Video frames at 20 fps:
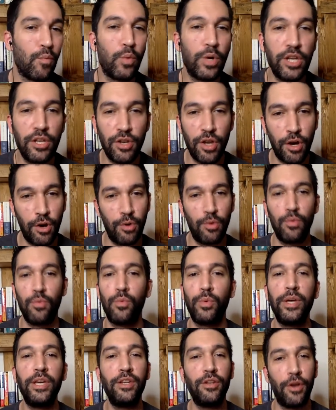we
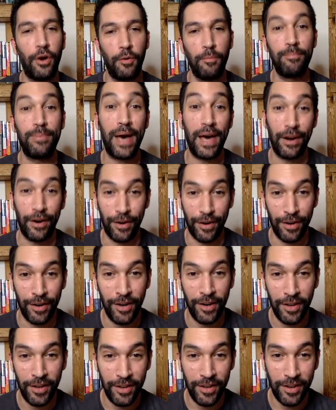know better
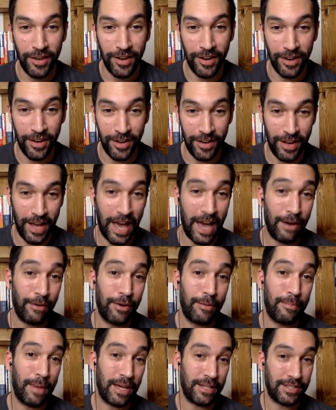how
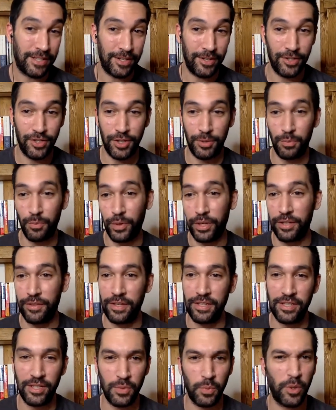to message, and
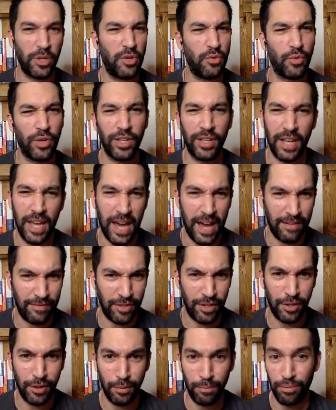this is what you really have
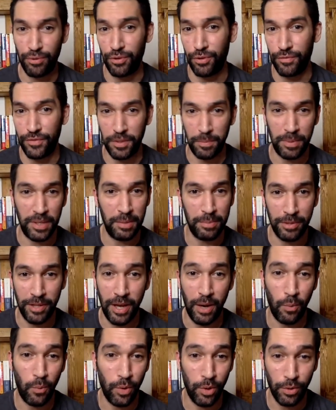to do: prove to people
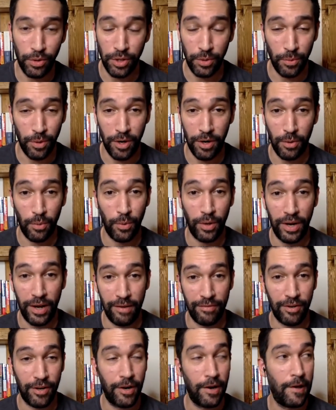how woke you are, or
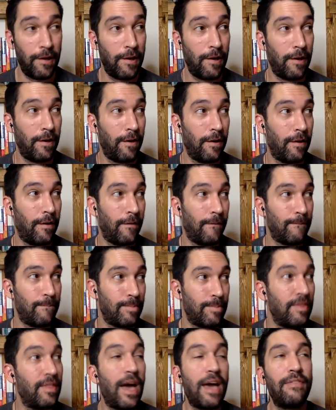whatever.
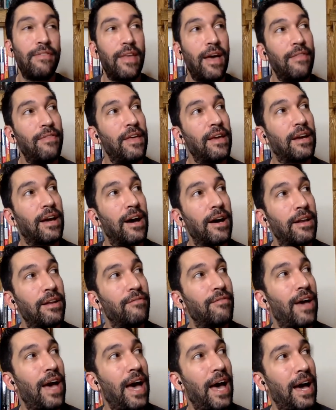And they kind
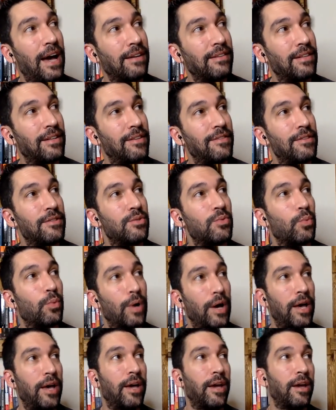of acted in this
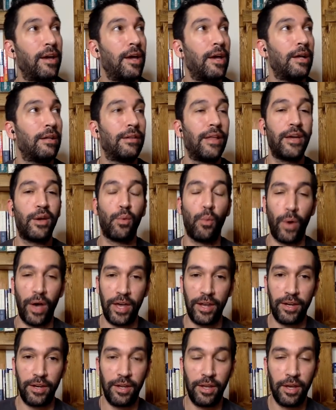way, like
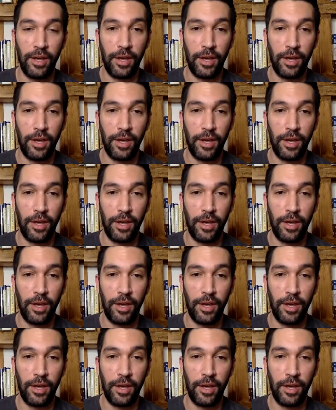when